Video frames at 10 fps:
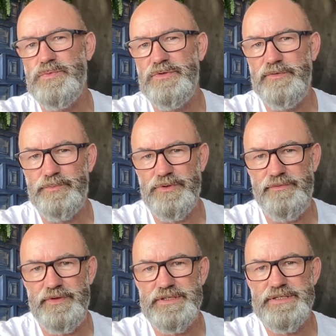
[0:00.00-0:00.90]
worth of
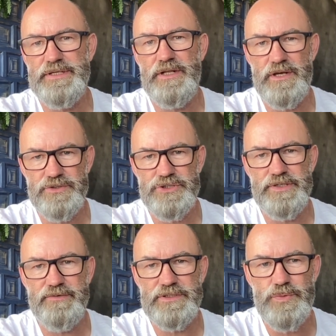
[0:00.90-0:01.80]
profits last
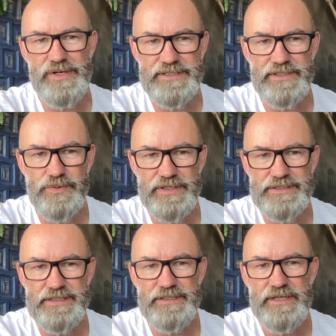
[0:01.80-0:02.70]
year in
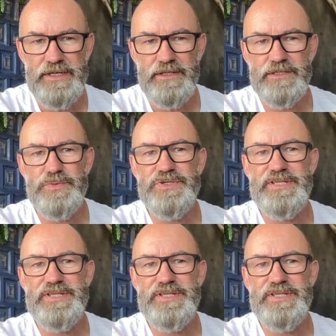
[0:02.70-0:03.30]
2020. This was